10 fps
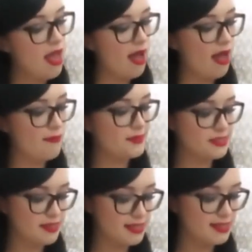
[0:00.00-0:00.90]
So
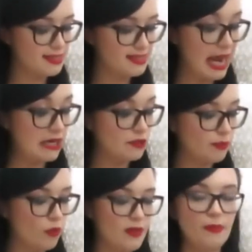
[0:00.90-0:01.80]
this is Down
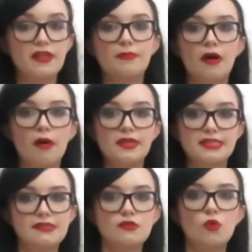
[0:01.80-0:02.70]
Boy by the Balm. It's
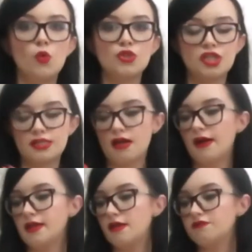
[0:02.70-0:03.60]
this gorgeous
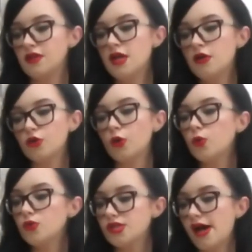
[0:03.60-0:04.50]
kind of
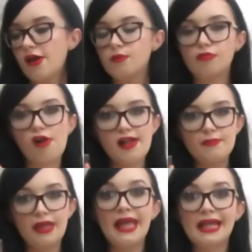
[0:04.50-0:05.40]
cool tone, bright
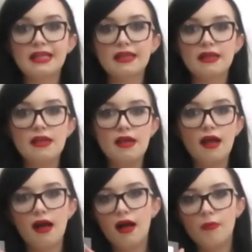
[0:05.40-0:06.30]
pink.
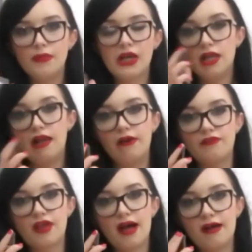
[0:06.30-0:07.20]
I love
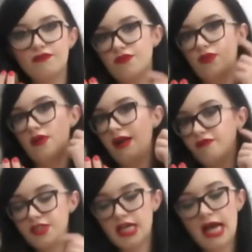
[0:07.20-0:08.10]
that for
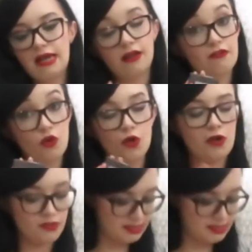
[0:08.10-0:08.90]
every day. Like, I've got it on